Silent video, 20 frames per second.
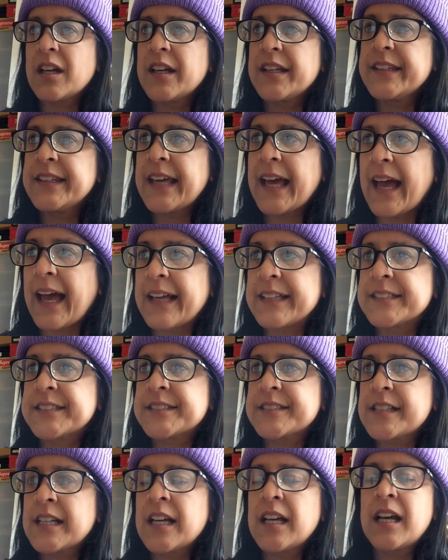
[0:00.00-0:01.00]

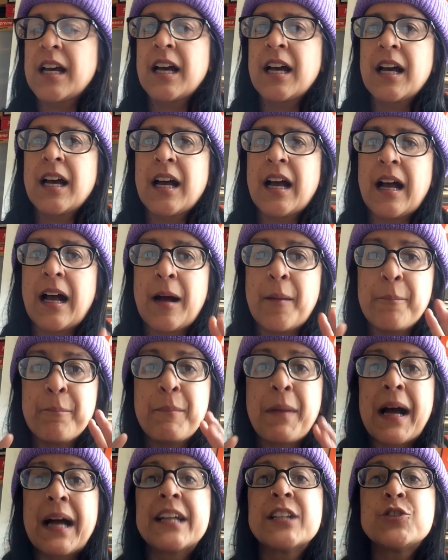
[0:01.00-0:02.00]
Yes.
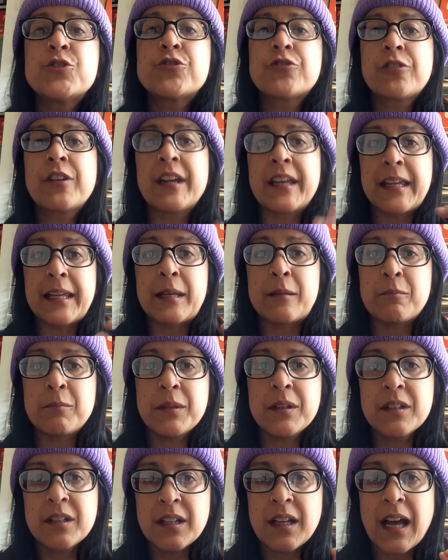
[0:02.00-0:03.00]
My dream
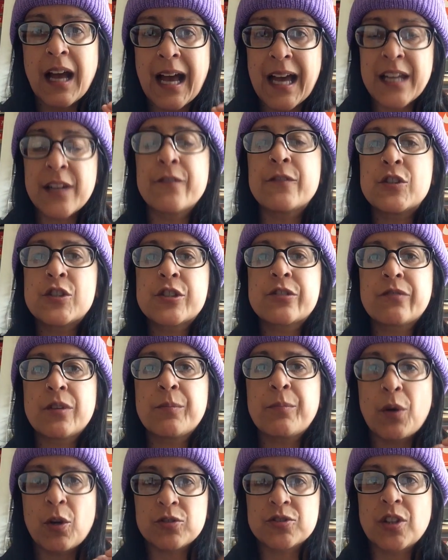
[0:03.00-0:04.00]
anniversary
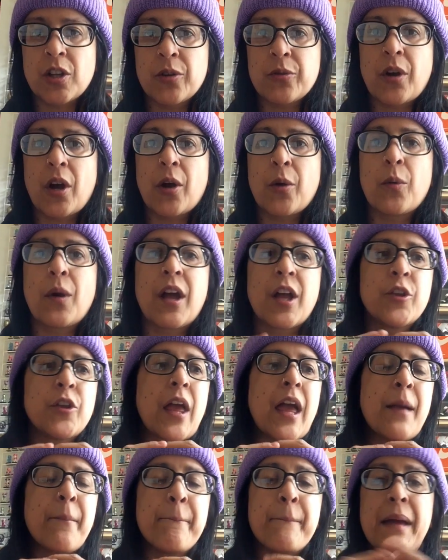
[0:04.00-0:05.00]
box logo,
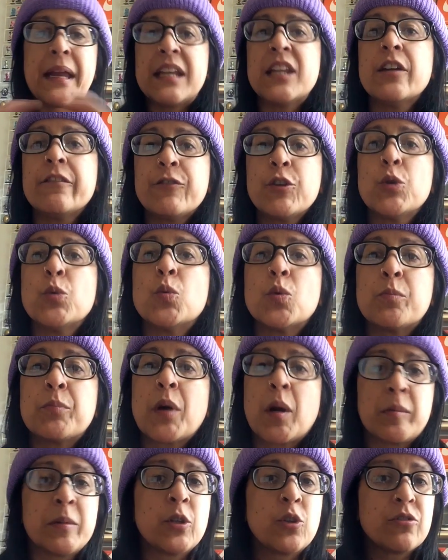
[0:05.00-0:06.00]
many of you will
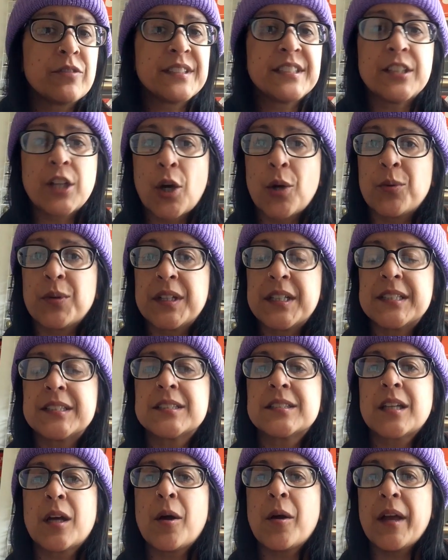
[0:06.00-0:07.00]
probably already know
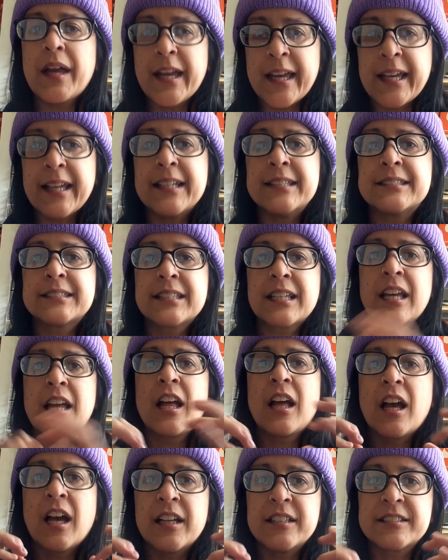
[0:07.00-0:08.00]
this, is
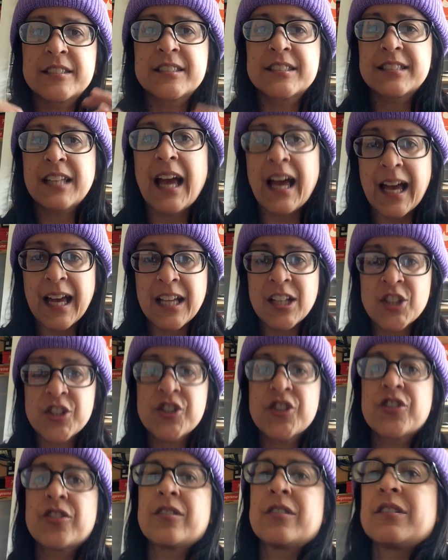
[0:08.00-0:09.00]
a
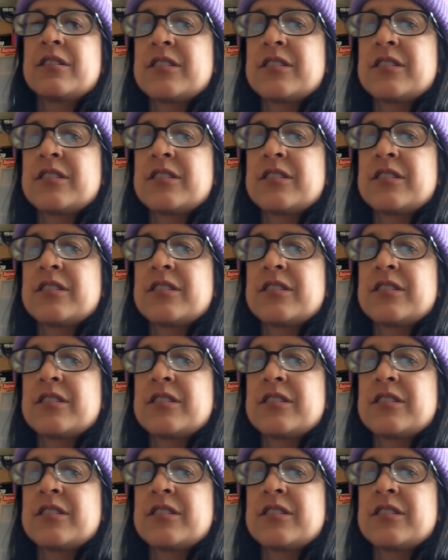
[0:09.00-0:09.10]
Stash,